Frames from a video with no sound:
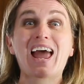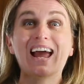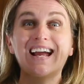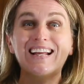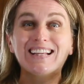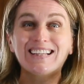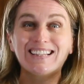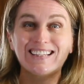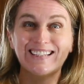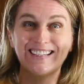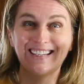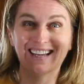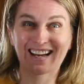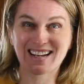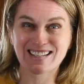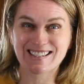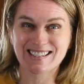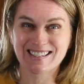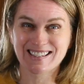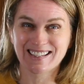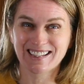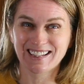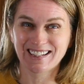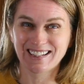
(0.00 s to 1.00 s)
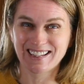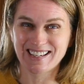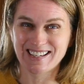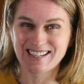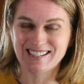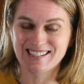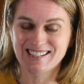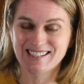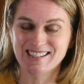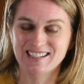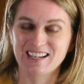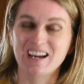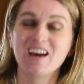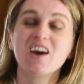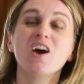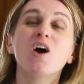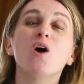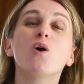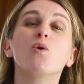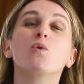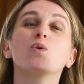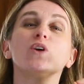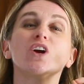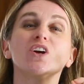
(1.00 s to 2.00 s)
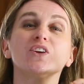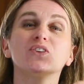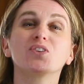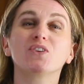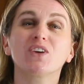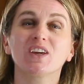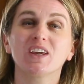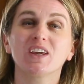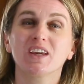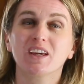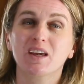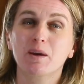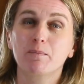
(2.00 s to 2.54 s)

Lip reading: And that's the list. We are talking